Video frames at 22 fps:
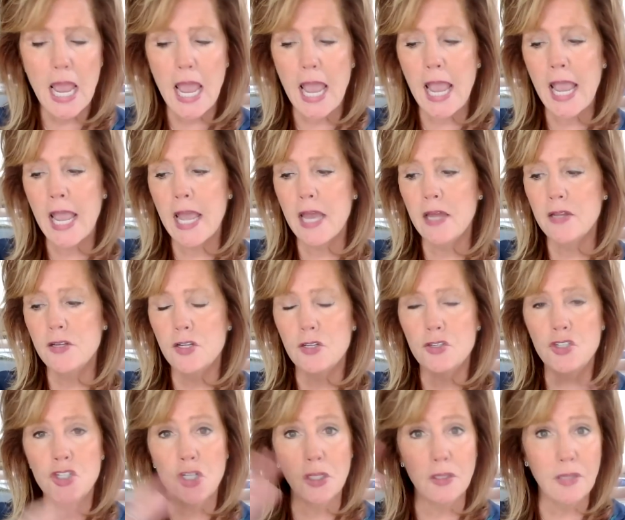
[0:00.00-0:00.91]
And
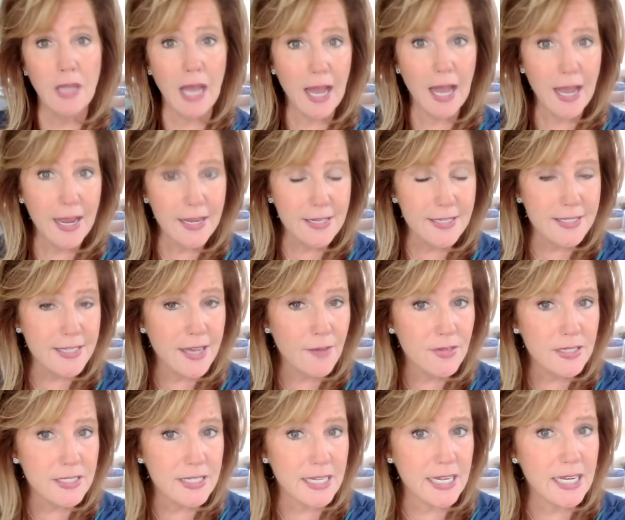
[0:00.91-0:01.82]
July
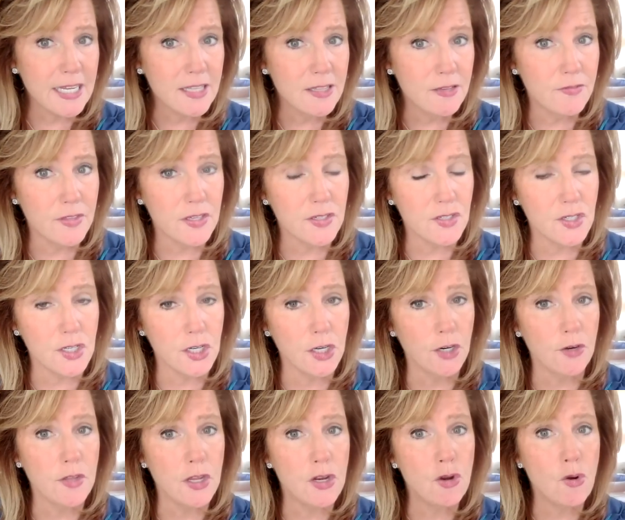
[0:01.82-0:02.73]
17th of this
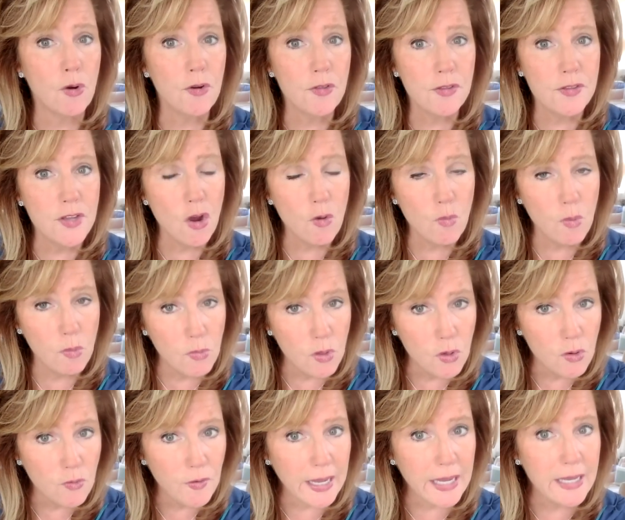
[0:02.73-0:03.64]
year, the North Node will
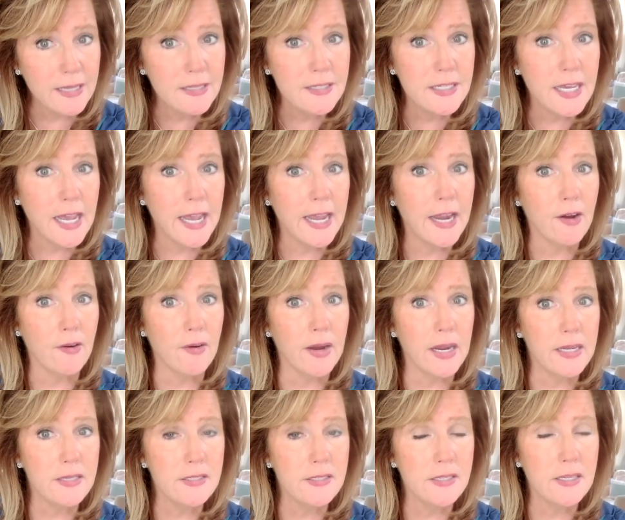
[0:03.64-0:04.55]
move into
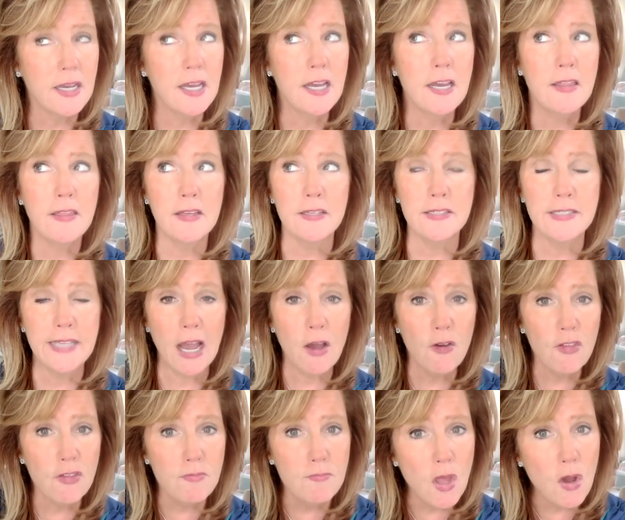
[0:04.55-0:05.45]
Aries, the
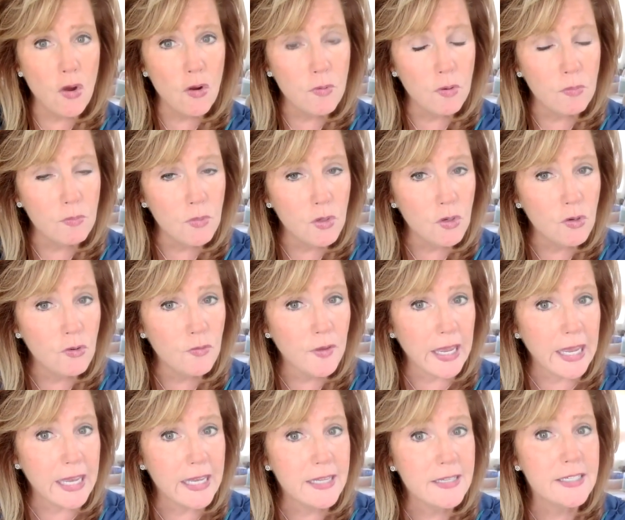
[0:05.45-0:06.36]
South Node will move
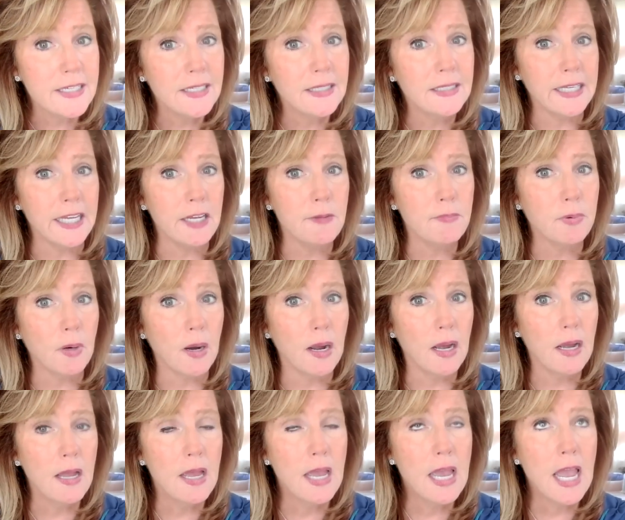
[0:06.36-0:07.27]
into
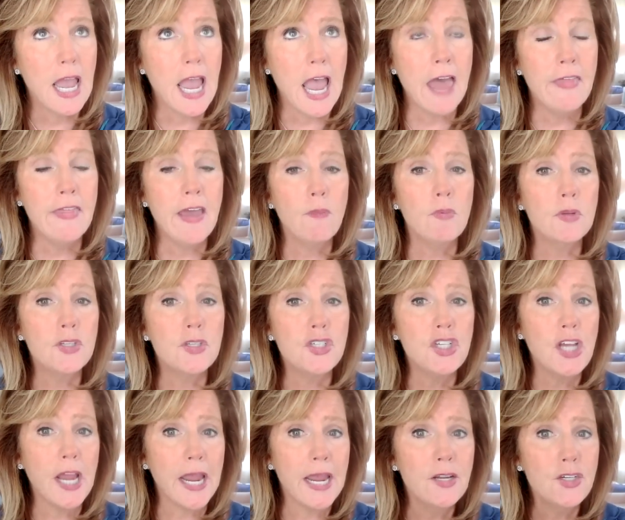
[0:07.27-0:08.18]
Libra, and that will
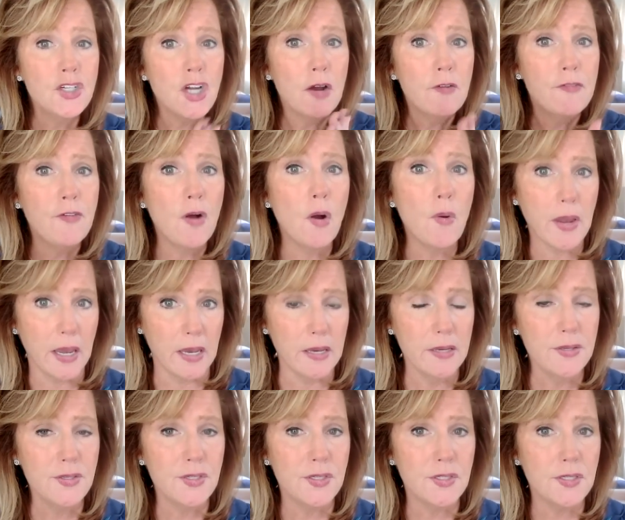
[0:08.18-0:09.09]
change our
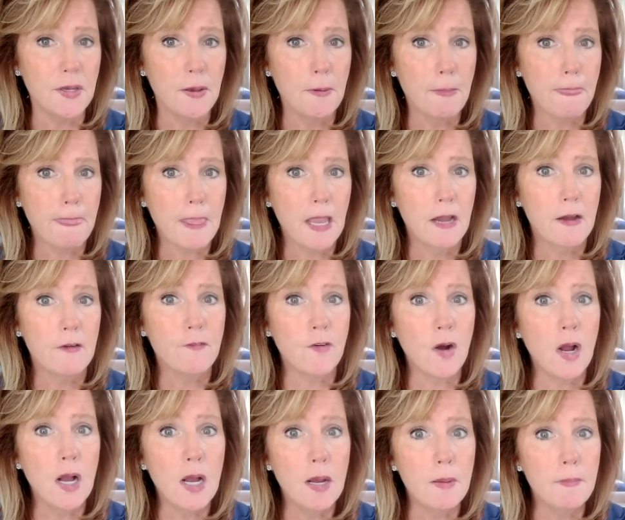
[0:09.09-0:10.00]
focus
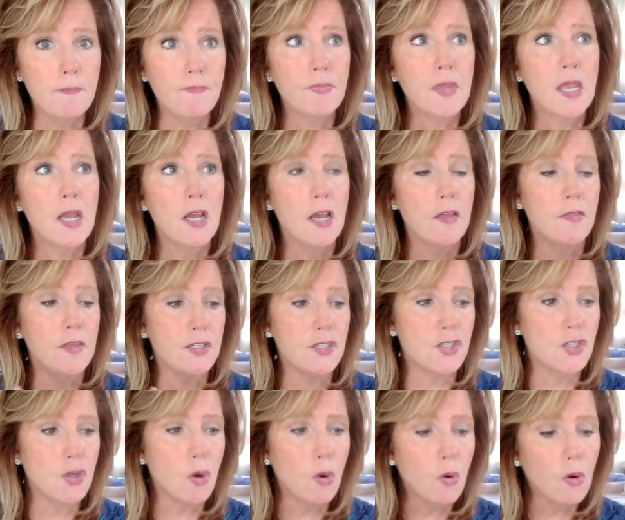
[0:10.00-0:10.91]
from this
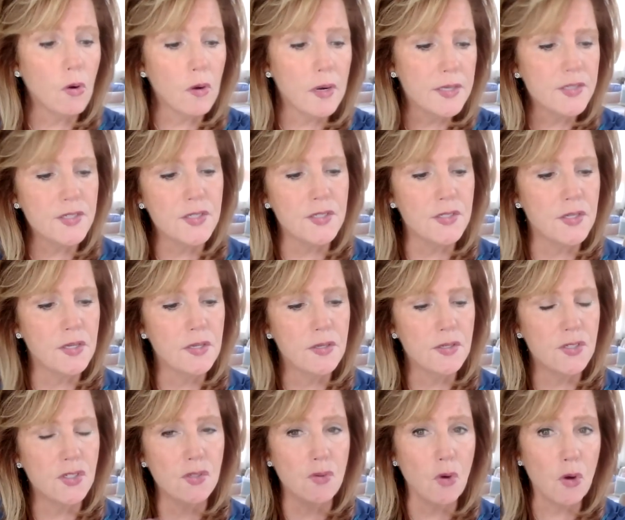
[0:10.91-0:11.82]
Taurus
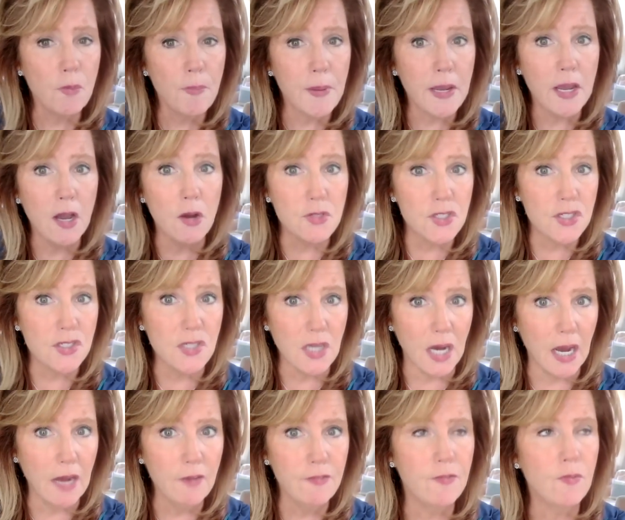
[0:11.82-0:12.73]
Scorpio
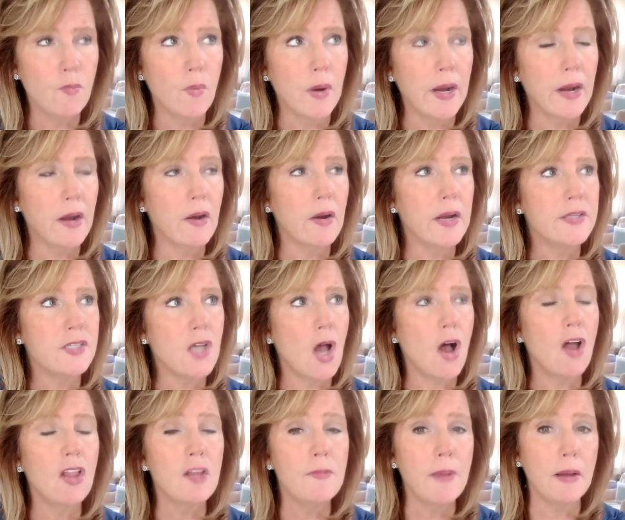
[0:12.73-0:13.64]
stuff where it's
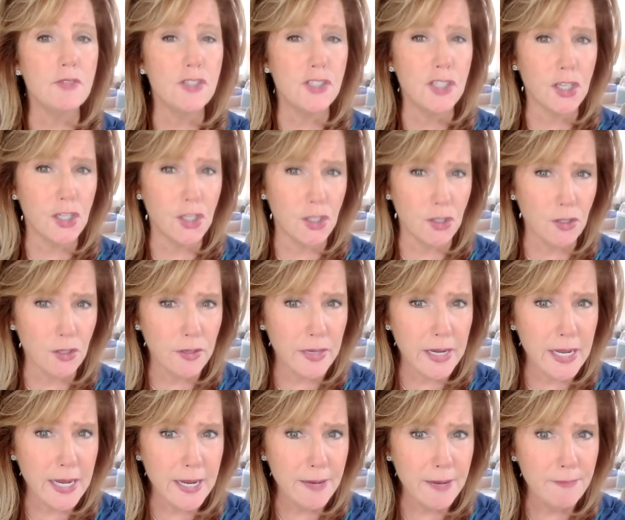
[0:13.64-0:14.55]
all about
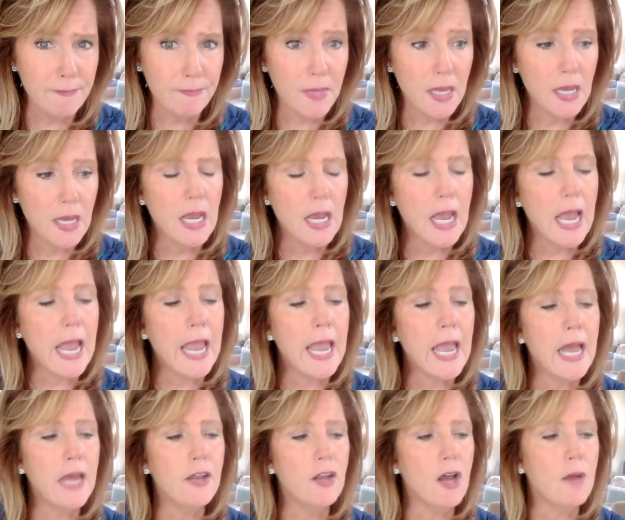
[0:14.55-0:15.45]
security
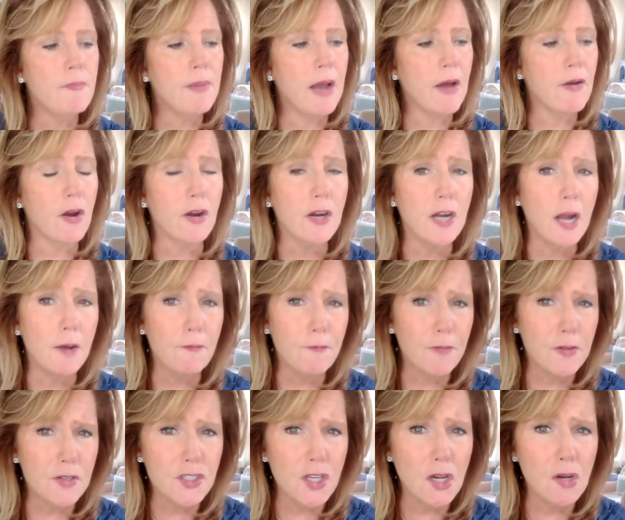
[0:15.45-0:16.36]
and about our
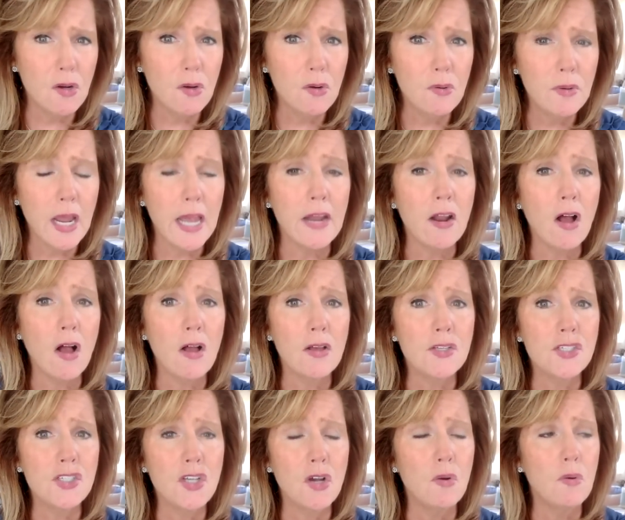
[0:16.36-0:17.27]
comfort zone. And
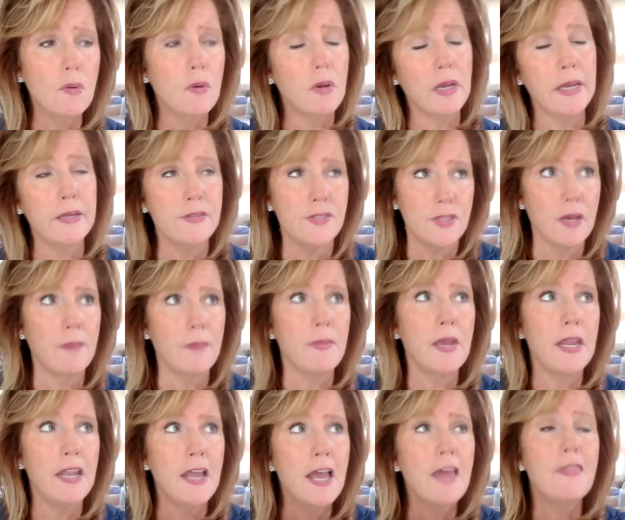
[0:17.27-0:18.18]
also, it's, I
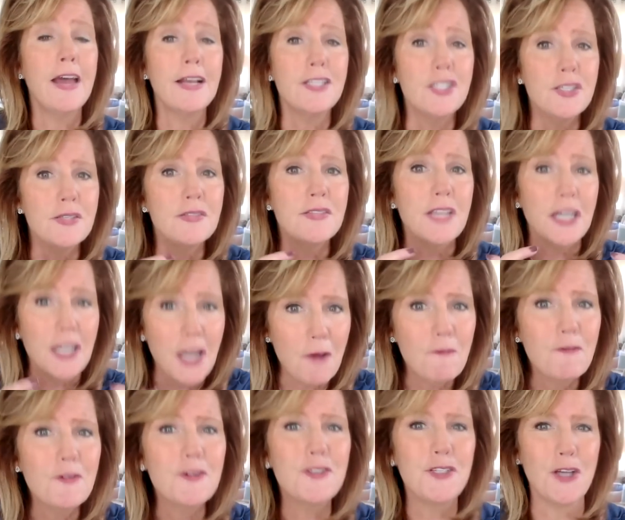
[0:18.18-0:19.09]
mean, that's the
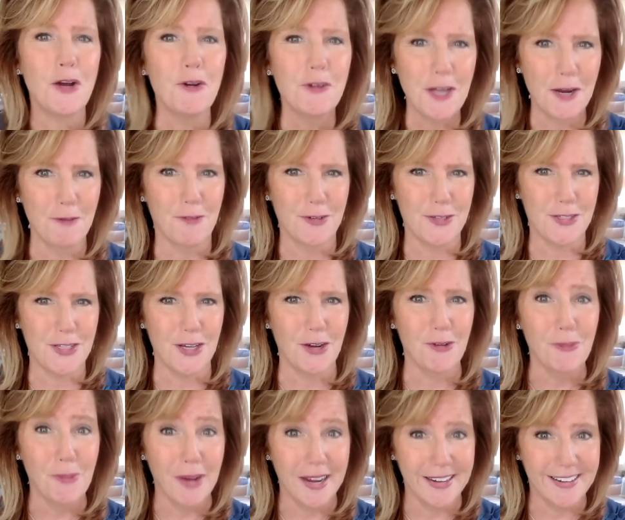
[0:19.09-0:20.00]
comfort zone, comfort
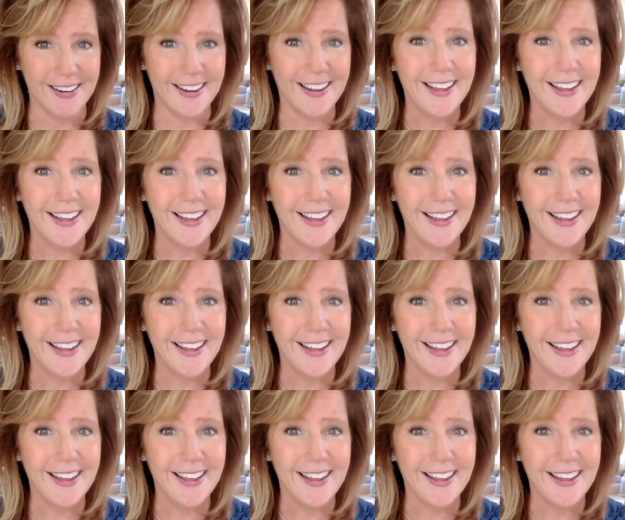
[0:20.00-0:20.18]
zone one,